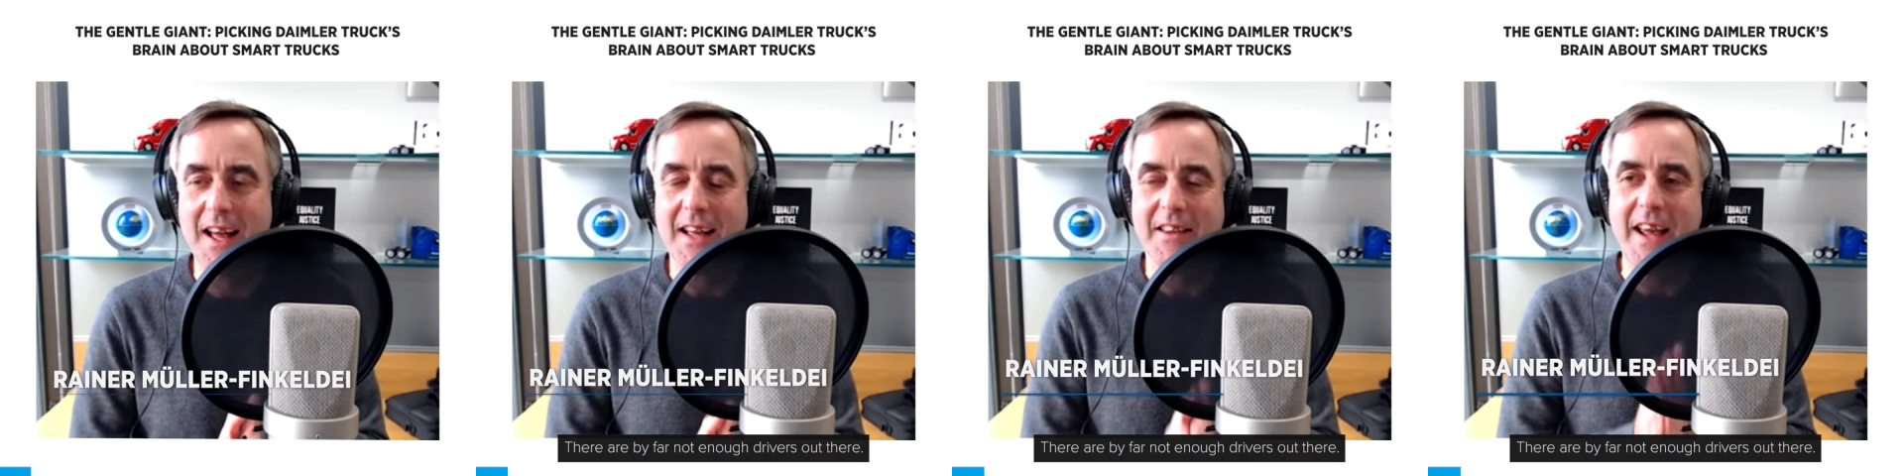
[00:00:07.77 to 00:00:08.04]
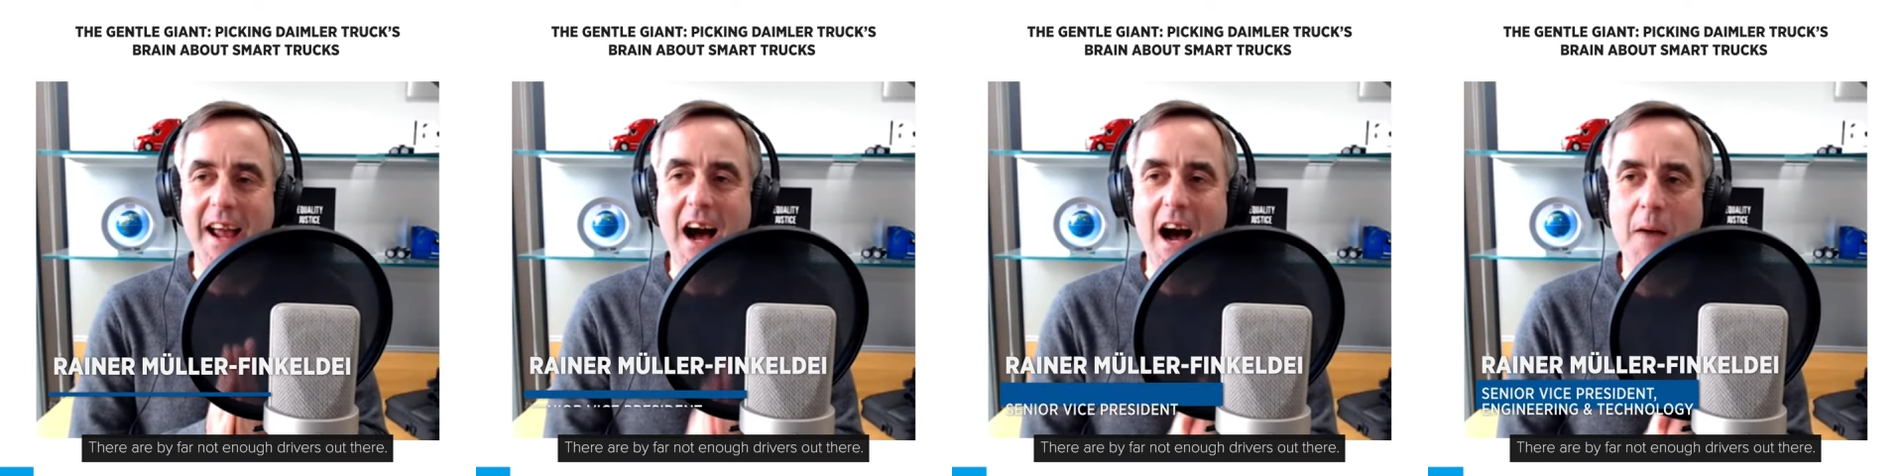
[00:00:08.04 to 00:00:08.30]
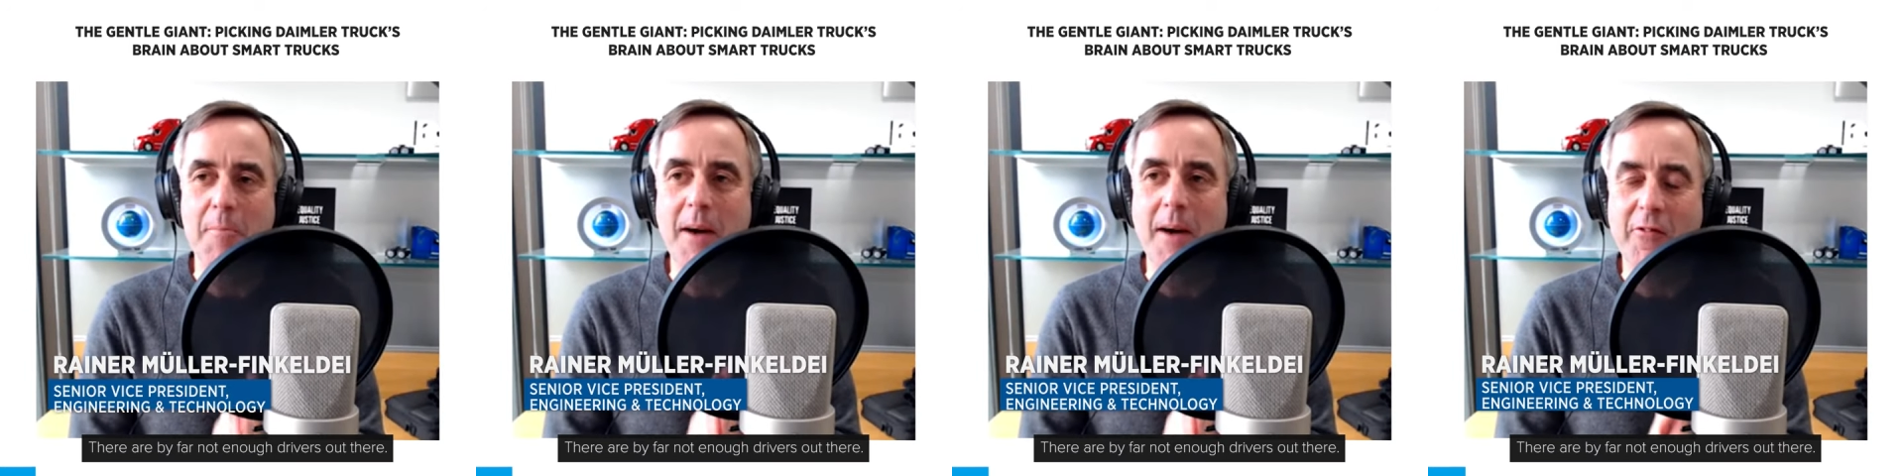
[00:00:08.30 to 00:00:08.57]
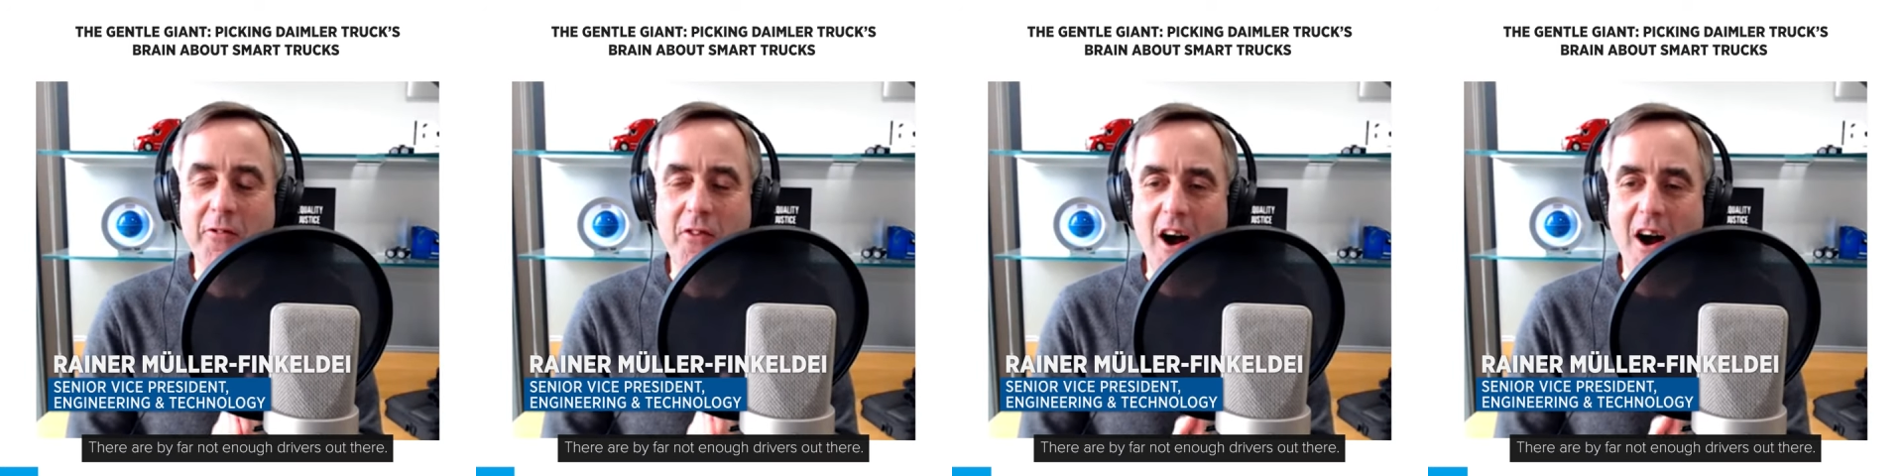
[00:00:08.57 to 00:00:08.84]
There are by
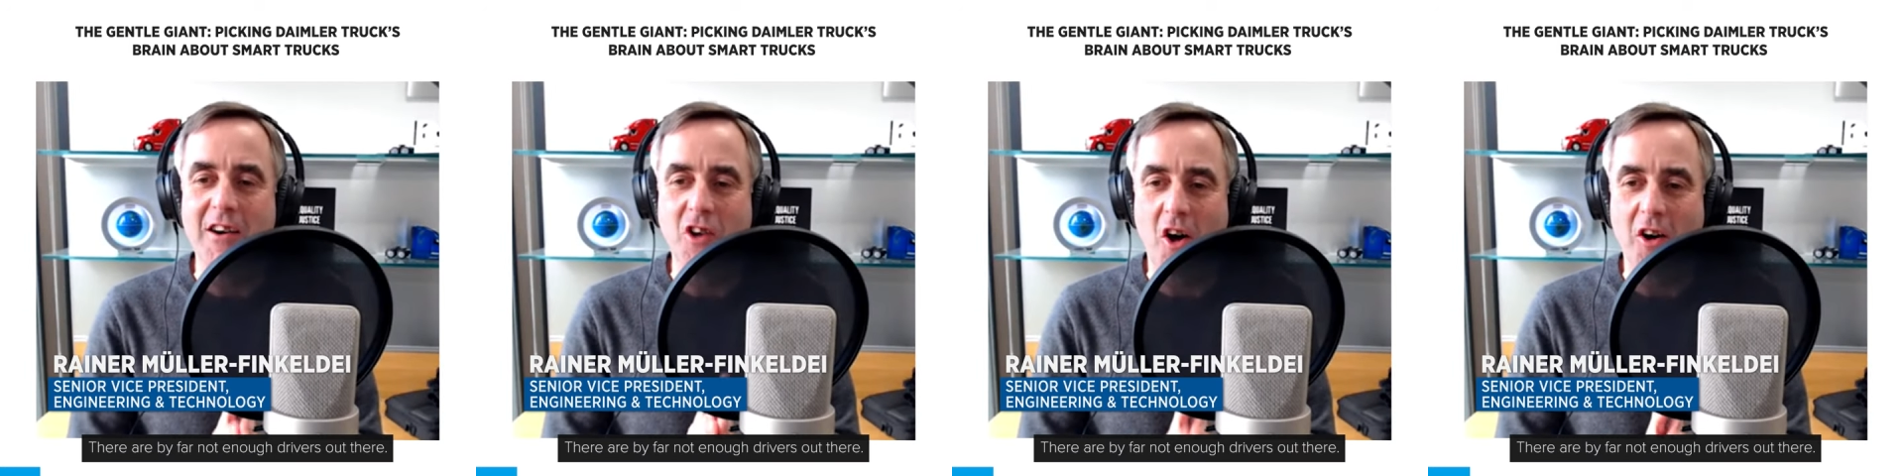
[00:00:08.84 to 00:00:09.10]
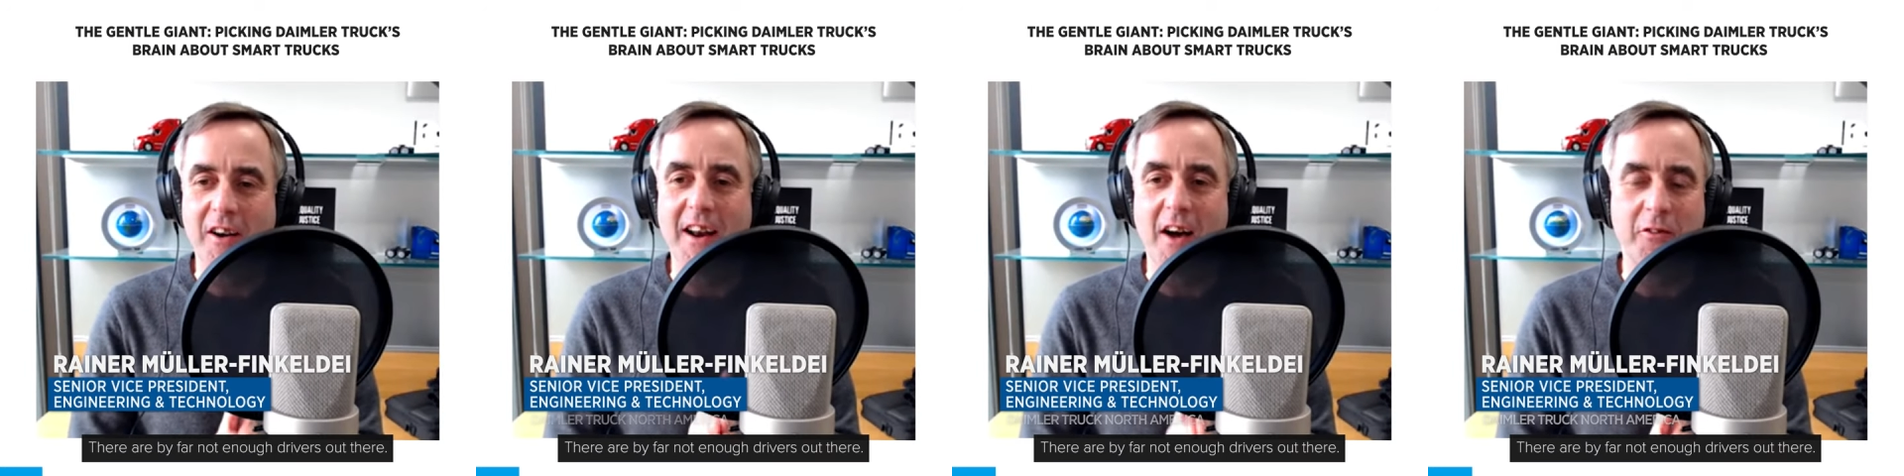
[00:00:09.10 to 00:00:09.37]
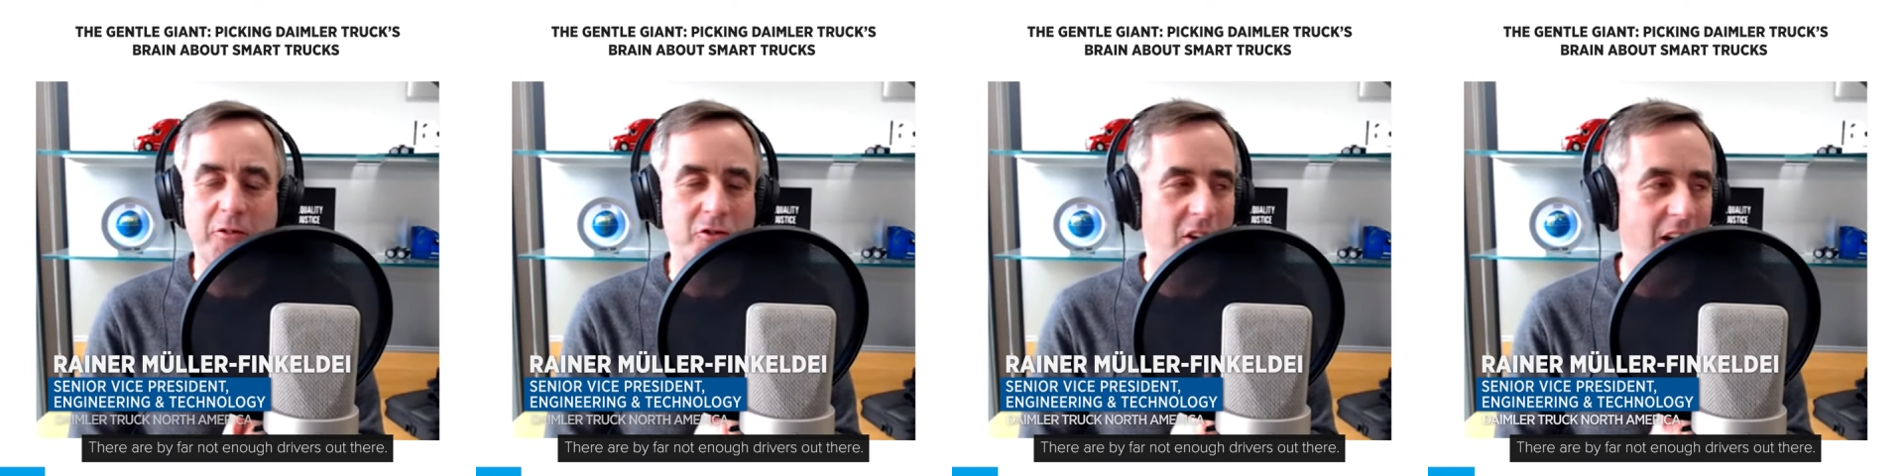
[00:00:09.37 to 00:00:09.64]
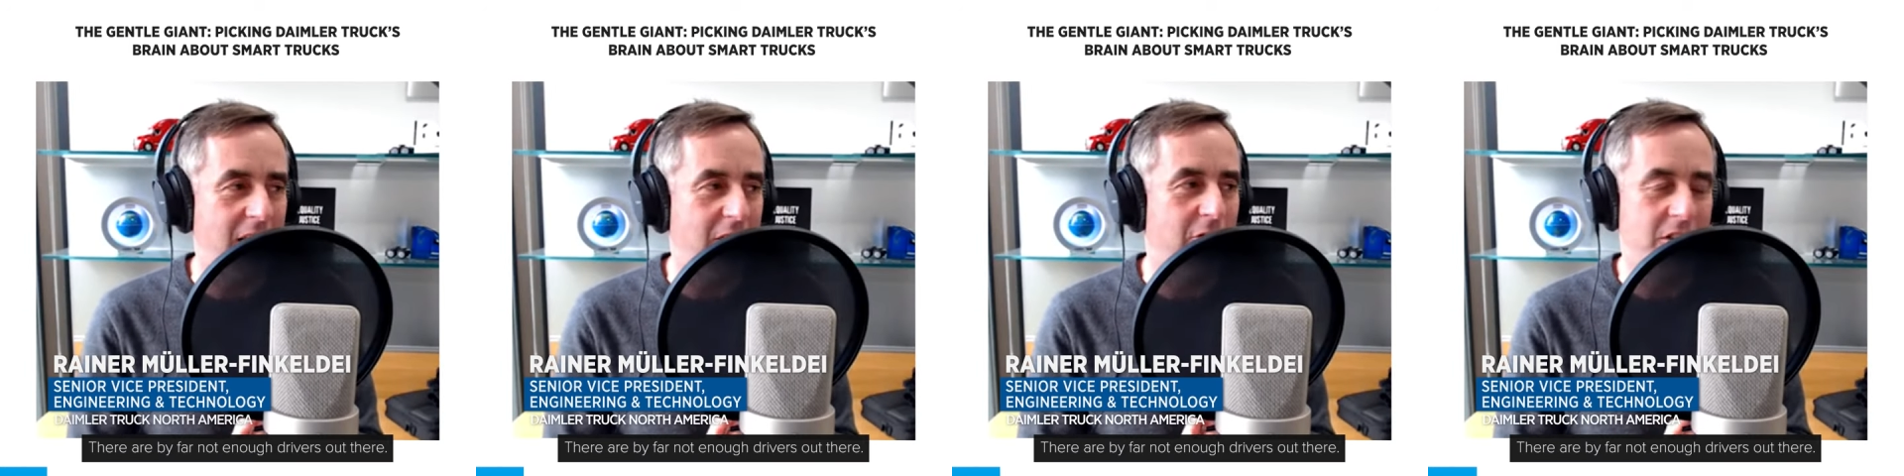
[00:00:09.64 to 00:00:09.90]
far not enough
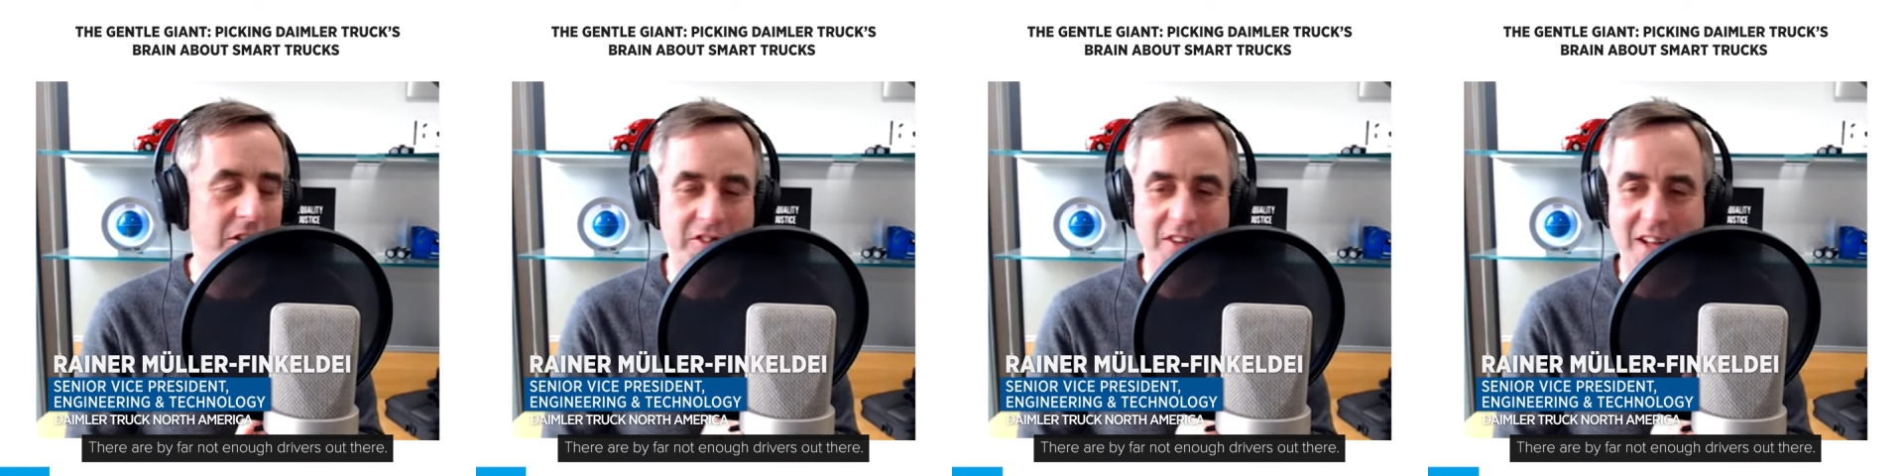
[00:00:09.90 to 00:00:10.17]
drivers